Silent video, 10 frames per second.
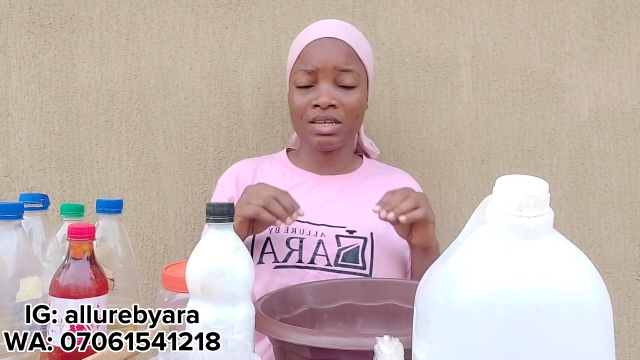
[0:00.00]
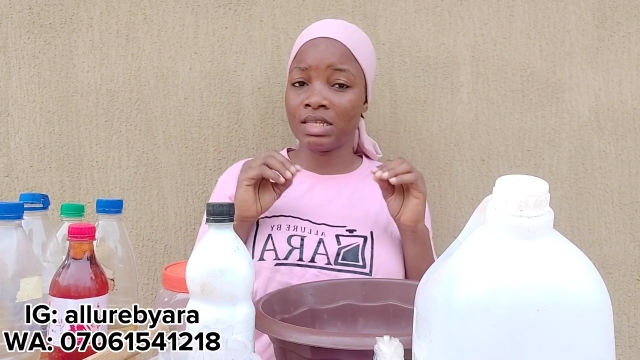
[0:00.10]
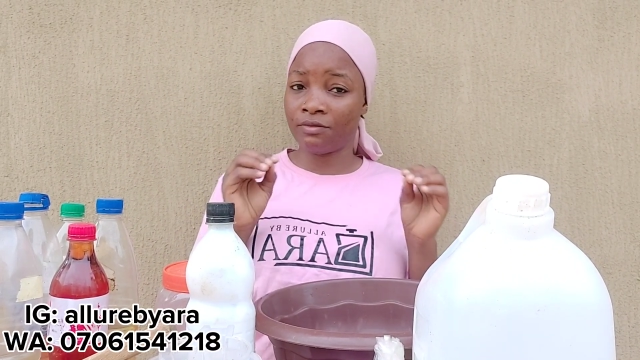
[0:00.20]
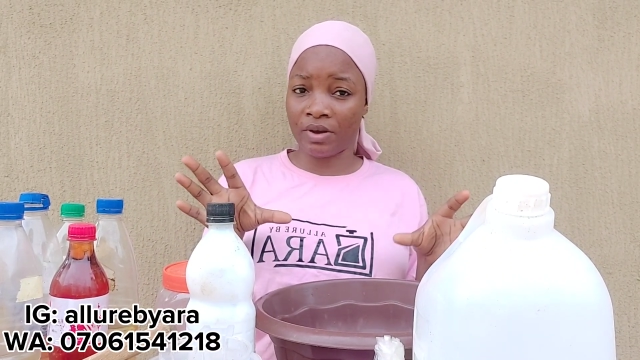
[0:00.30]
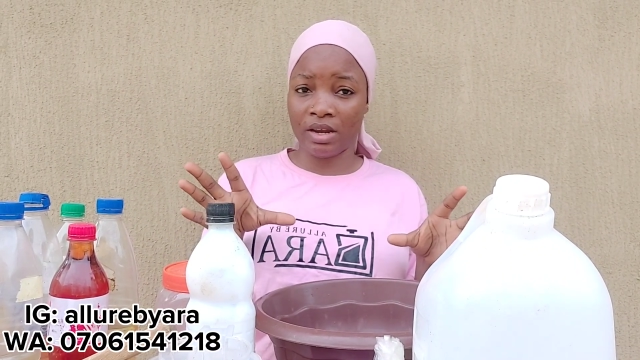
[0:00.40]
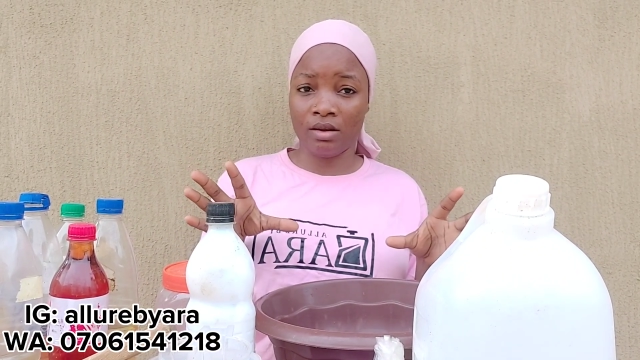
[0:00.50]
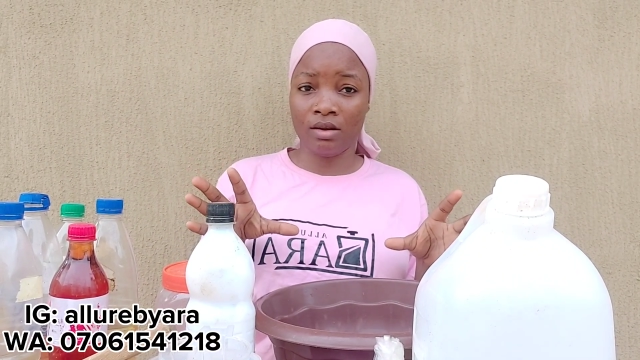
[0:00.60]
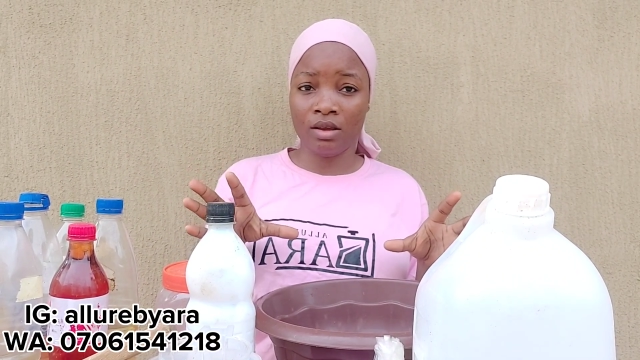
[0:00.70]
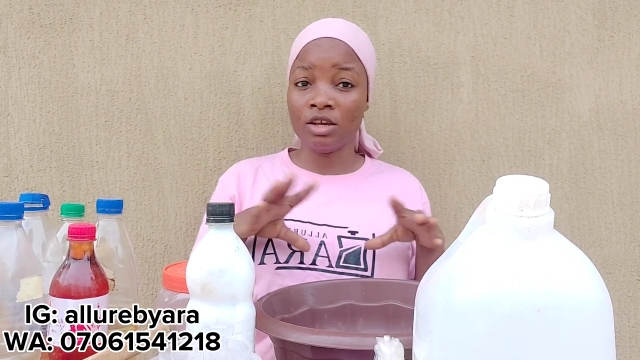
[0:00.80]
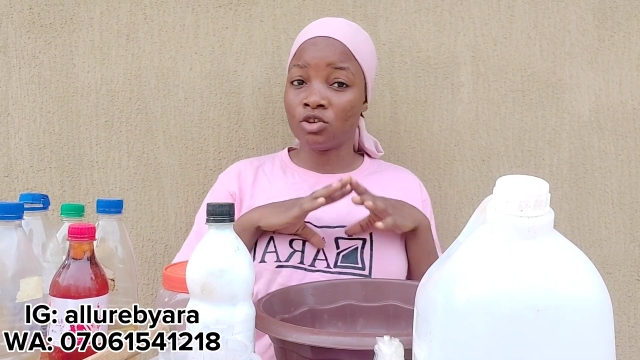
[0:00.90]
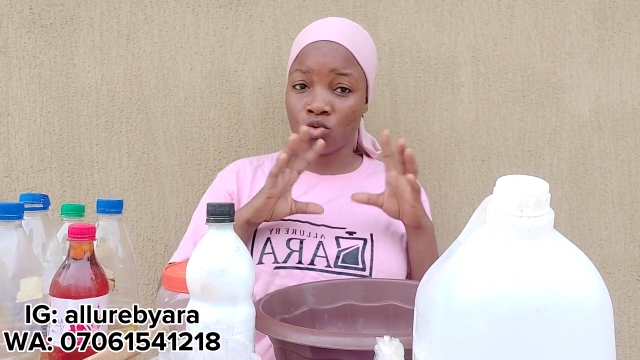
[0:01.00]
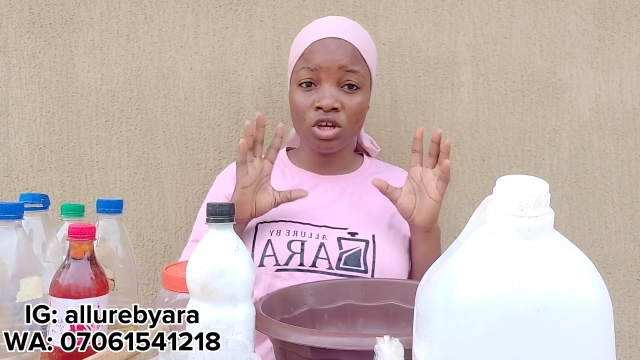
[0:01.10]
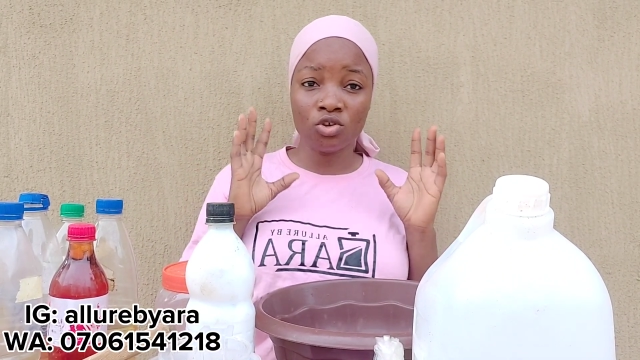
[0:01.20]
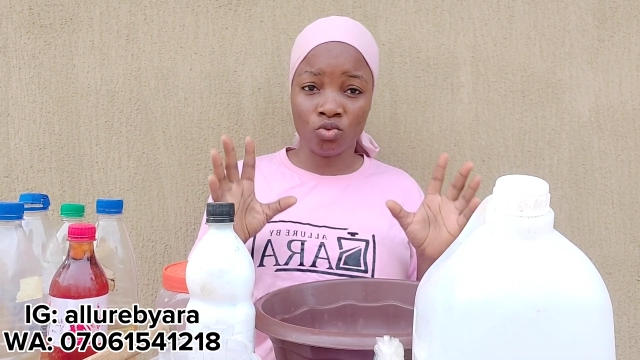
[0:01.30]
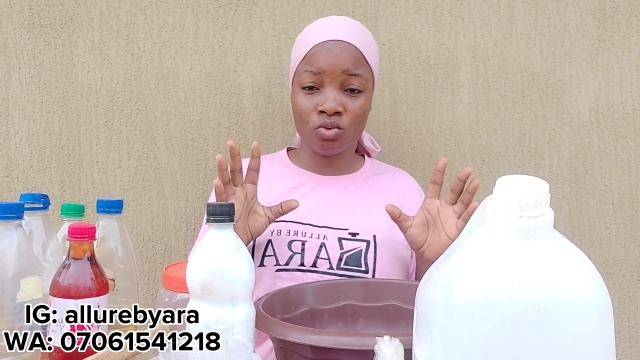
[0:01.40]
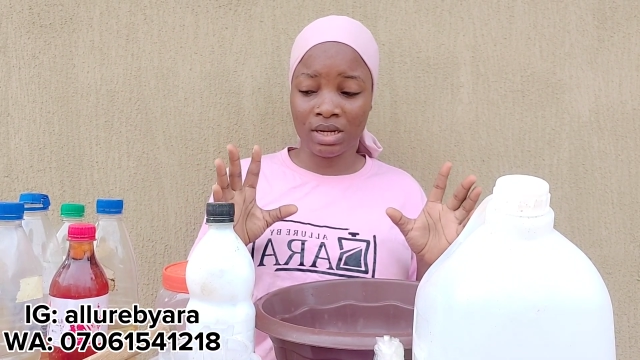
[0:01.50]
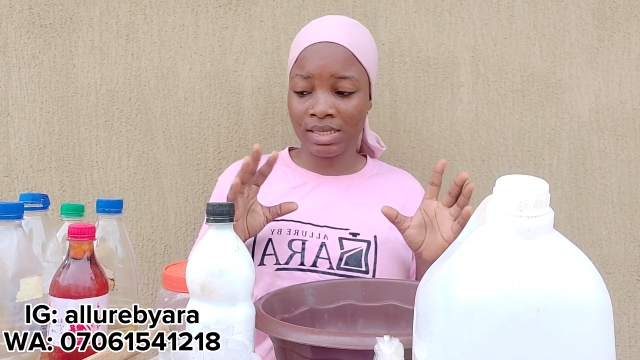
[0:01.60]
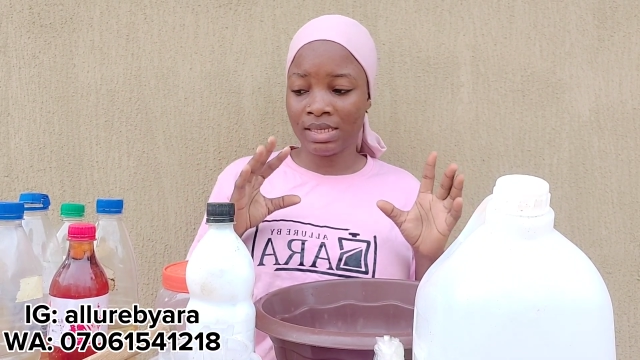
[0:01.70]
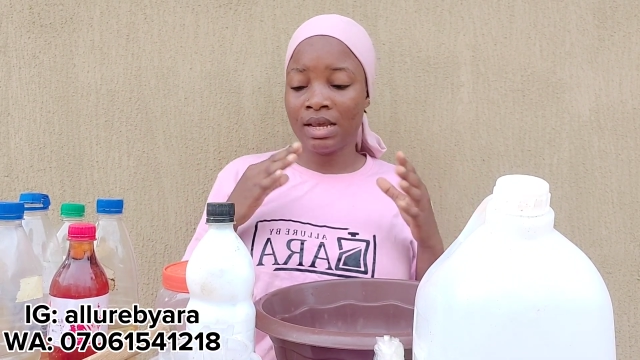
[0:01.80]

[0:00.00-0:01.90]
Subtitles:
It's fine, it's okay to do that,